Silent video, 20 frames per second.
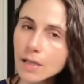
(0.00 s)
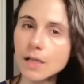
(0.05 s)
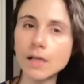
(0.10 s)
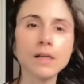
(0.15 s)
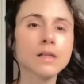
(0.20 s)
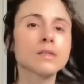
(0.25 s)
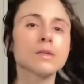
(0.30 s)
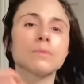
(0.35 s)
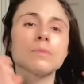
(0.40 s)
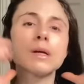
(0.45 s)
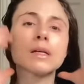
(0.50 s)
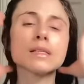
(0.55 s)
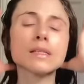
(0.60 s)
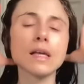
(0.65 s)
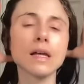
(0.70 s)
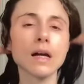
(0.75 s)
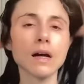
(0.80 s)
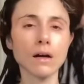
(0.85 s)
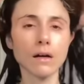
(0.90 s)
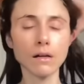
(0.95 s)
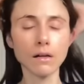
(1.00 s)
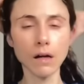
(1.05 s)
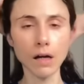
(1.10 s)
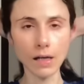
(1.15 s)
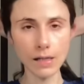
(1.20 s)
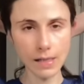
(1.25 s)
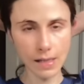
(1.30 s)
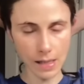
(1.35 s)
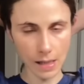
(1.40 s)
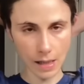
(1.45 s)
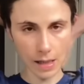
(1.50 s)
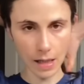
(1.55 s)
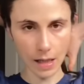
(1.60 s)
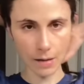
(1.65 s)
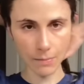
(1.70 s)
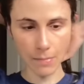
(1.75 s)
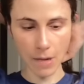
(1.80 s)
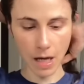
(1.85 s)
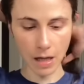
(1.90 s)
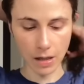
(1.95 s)
so it makes the hair glossy and
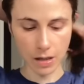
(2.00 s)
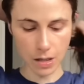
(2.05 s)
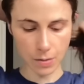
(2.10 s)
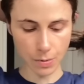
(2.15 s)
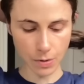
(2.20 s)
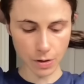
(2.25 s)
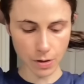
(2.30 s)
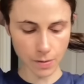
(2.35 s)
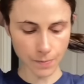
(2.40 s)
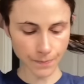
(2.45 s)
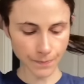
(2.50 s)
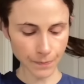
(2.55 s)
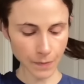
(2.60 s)
manageable.